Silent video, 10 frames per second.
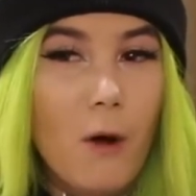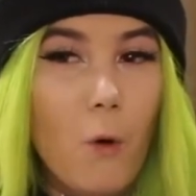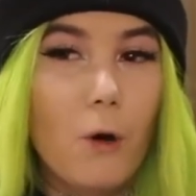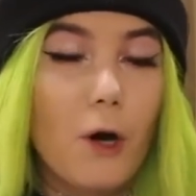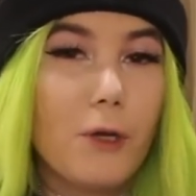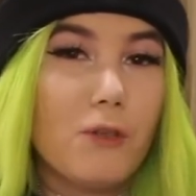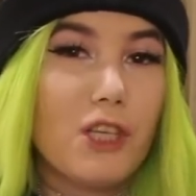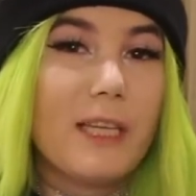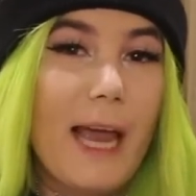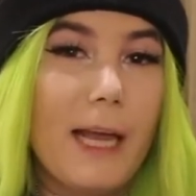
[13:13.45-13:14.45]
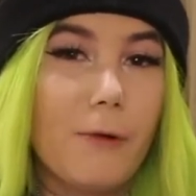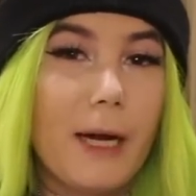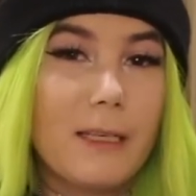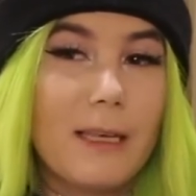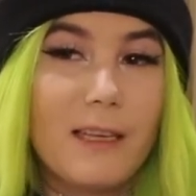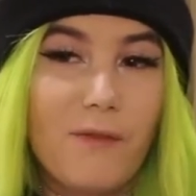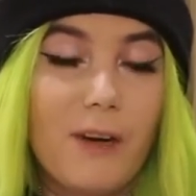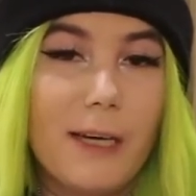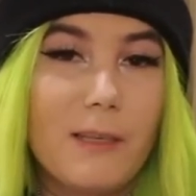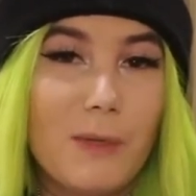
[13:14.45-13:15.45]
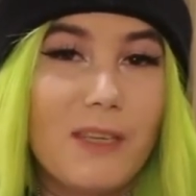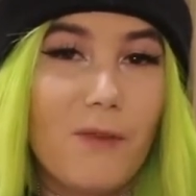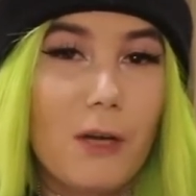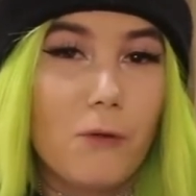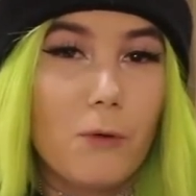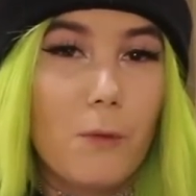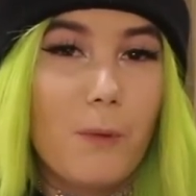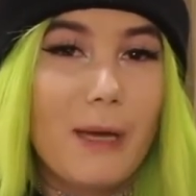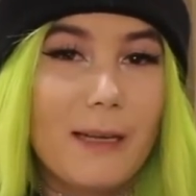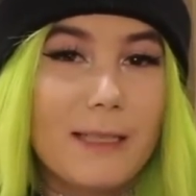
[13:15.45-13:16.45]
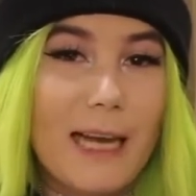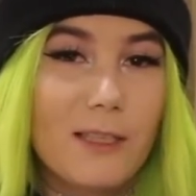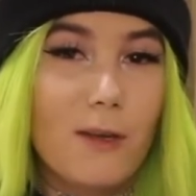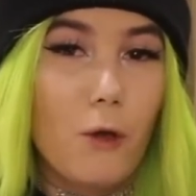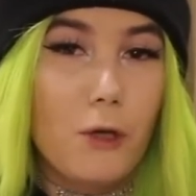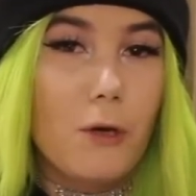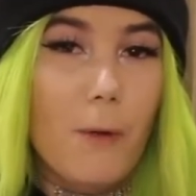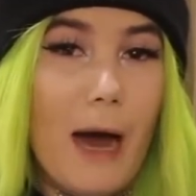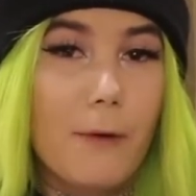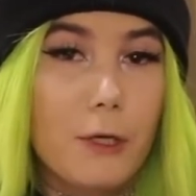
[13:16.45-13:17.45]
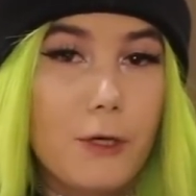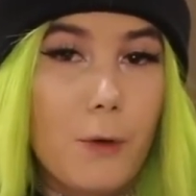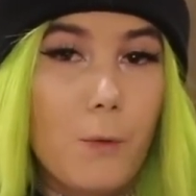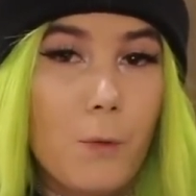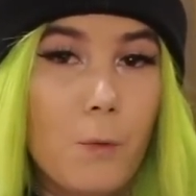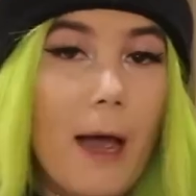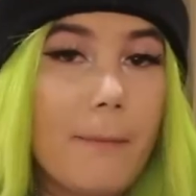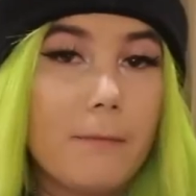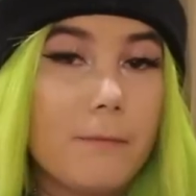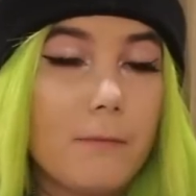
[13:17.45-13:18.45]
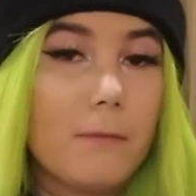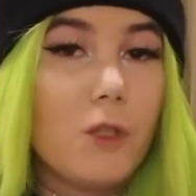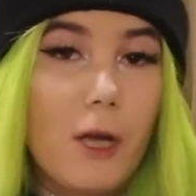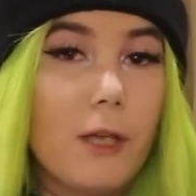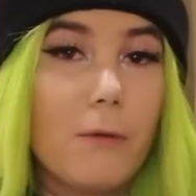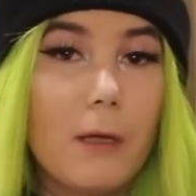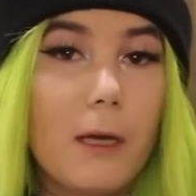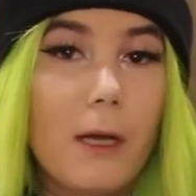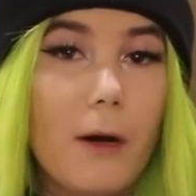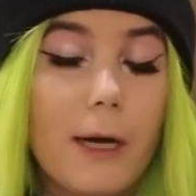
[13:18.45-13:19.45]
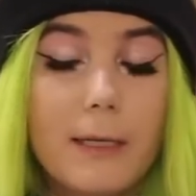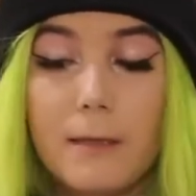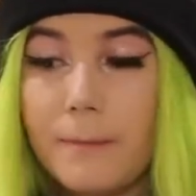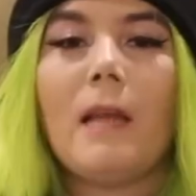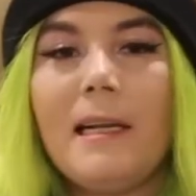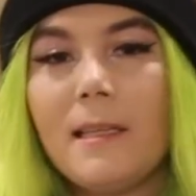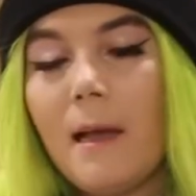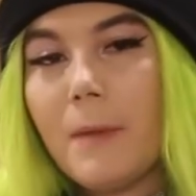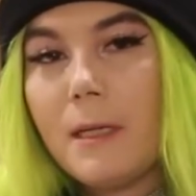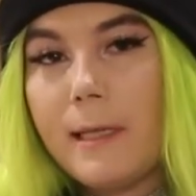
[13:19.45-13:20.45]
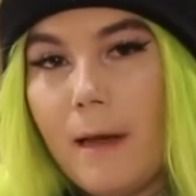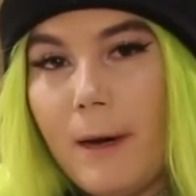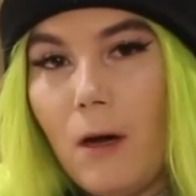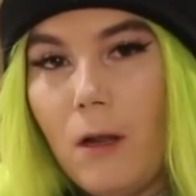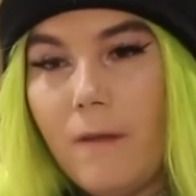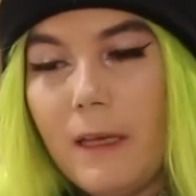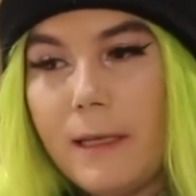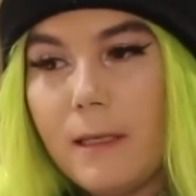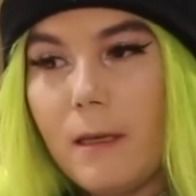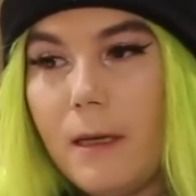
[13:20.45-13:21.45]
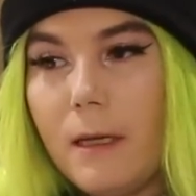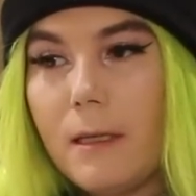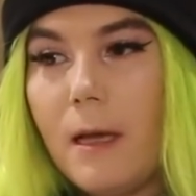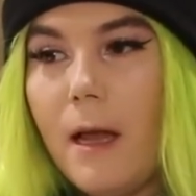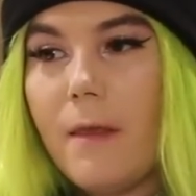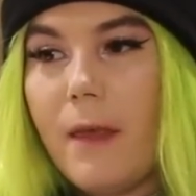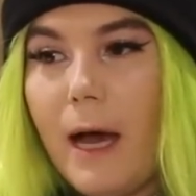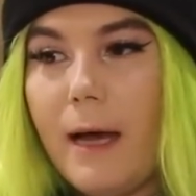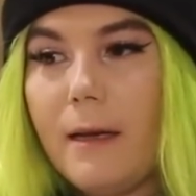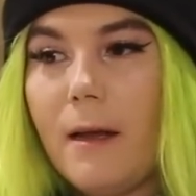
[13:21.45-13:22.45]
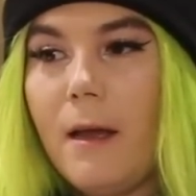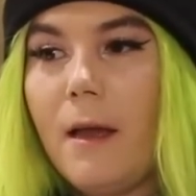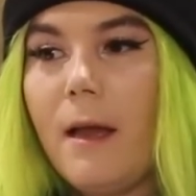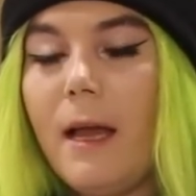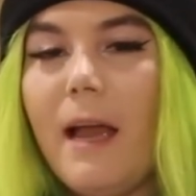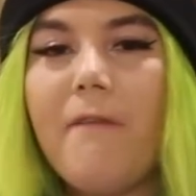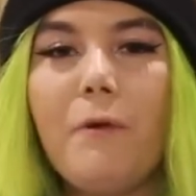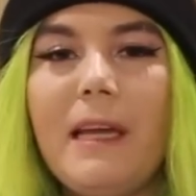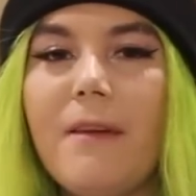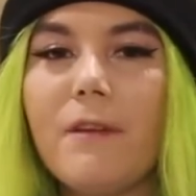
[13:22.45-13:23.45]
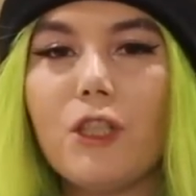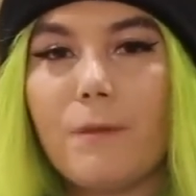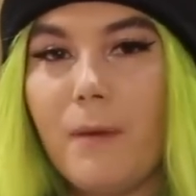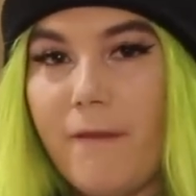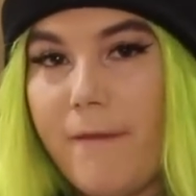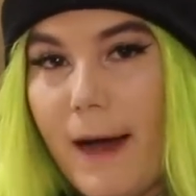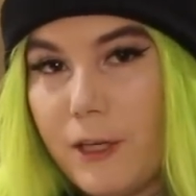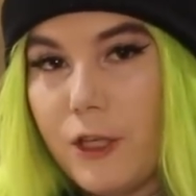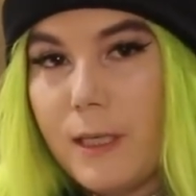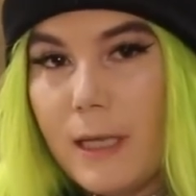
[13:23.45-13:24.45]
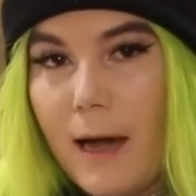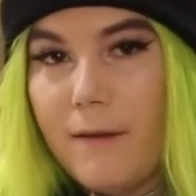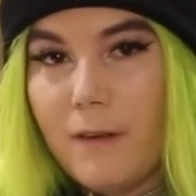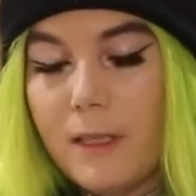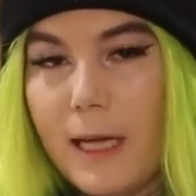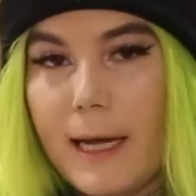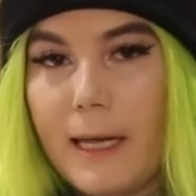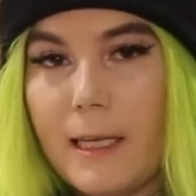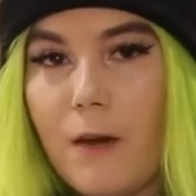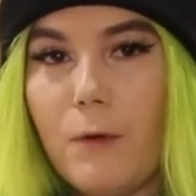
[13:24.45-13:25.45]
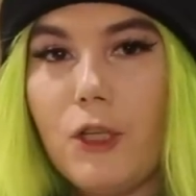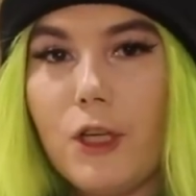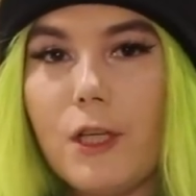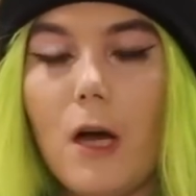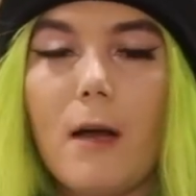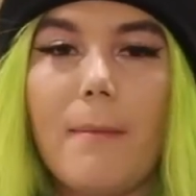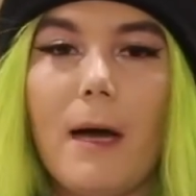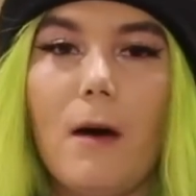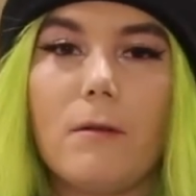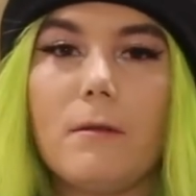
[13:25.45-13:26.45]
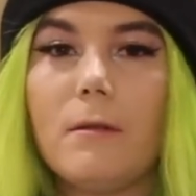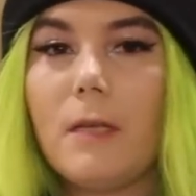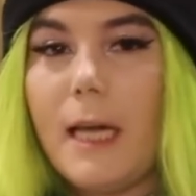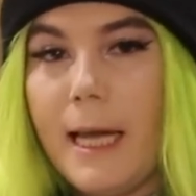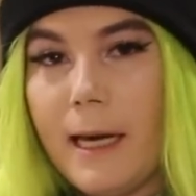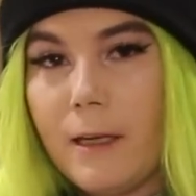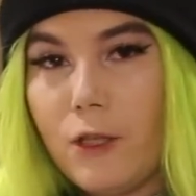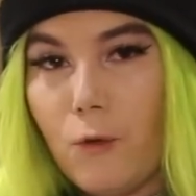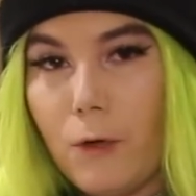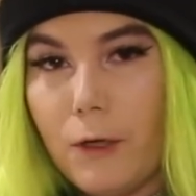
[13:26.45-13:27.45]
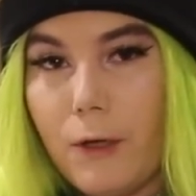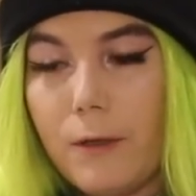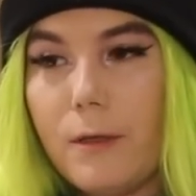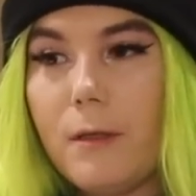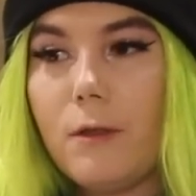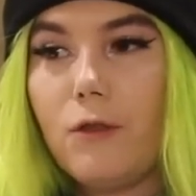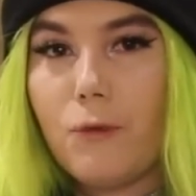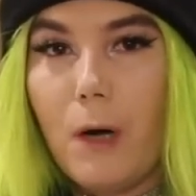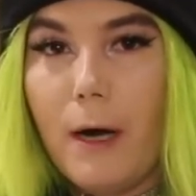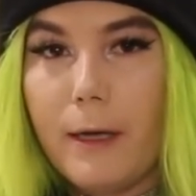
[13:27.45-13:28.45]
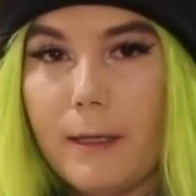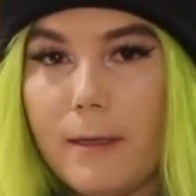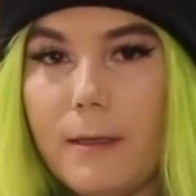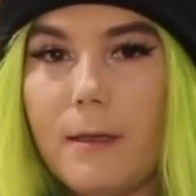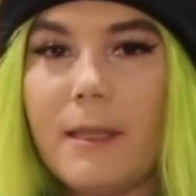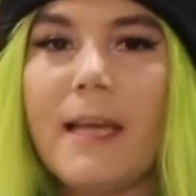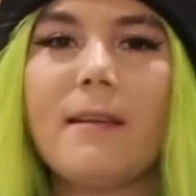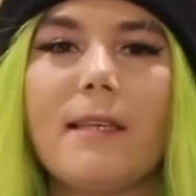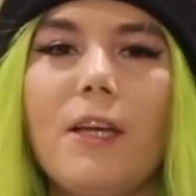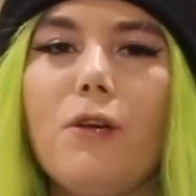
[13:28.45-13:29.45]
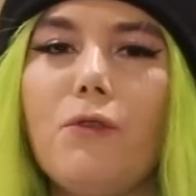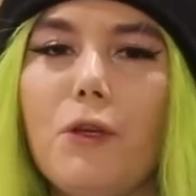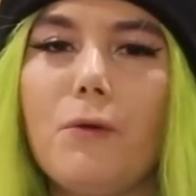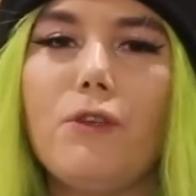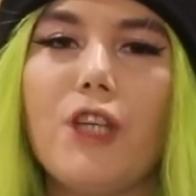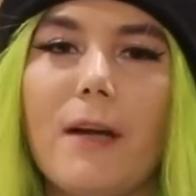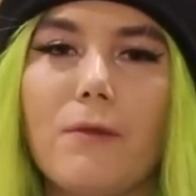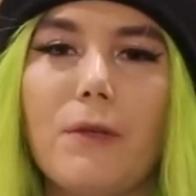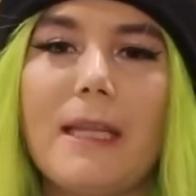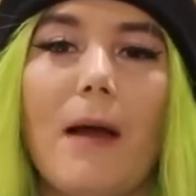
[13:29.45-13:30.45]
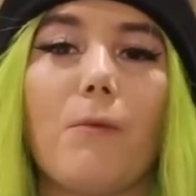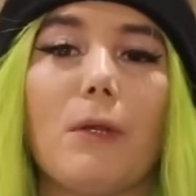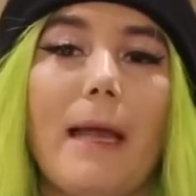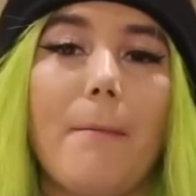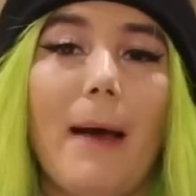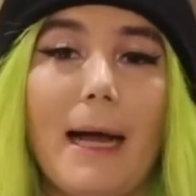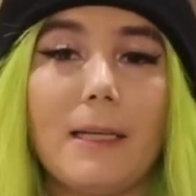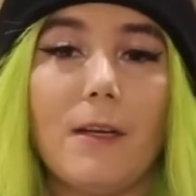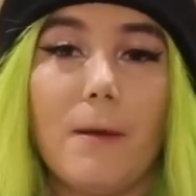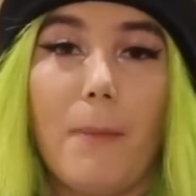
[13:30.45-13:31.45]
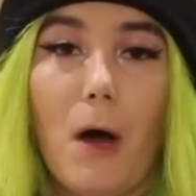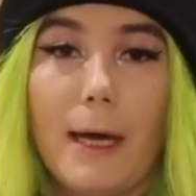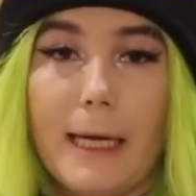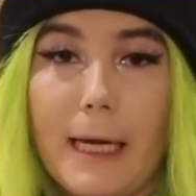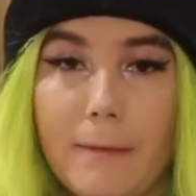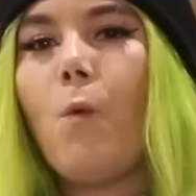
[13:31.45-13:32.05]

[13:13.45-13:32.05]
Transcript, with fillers: Or are you just catering to this very specific group because that's all you know how to do? I'm genuinely curious. The last thing I'm gonna say about all of this is that if we even just put fashion aside for a second and we just talk about eating disorders, drugs, things that you do generally that relate back to the body.